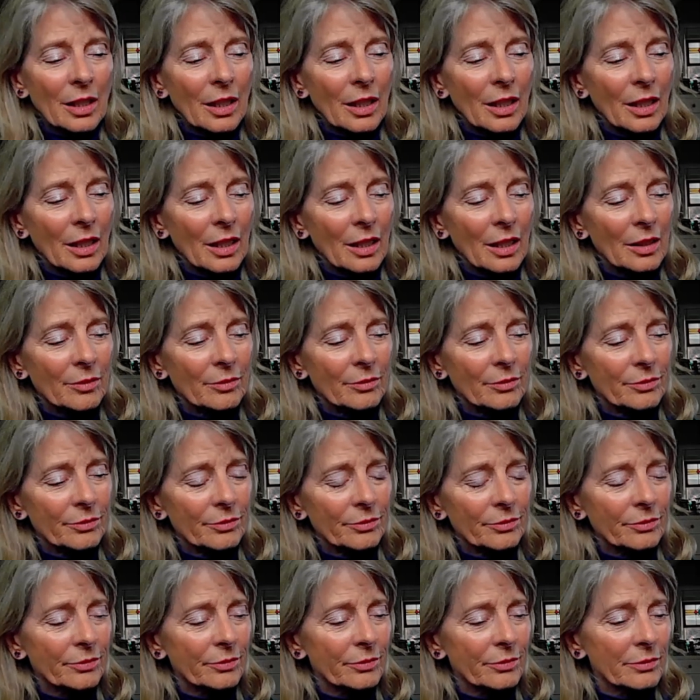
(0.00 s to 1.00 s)

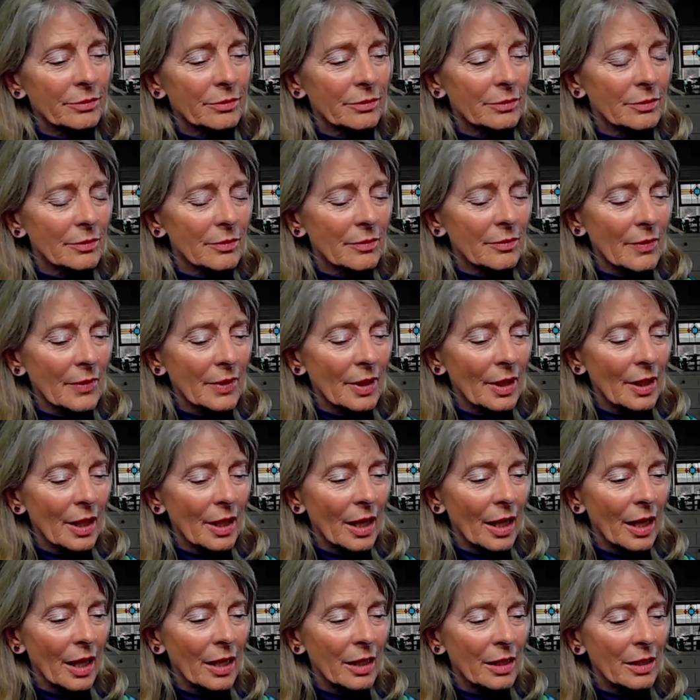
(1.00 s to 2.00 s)
Um,
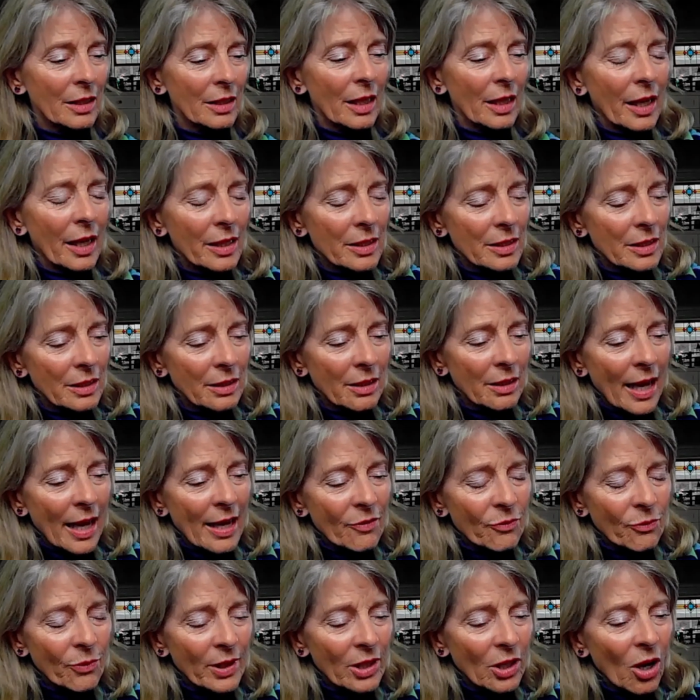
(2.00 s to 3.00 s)
and as
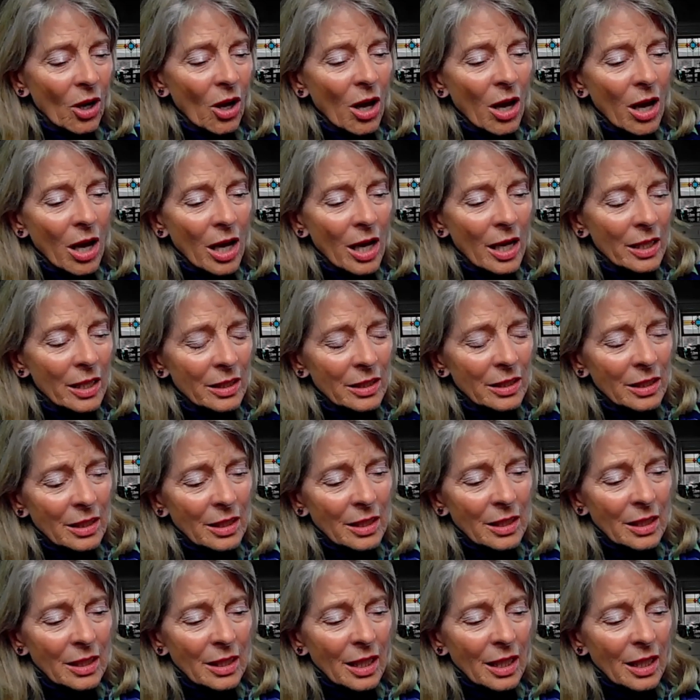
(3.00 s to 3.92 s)
life went on,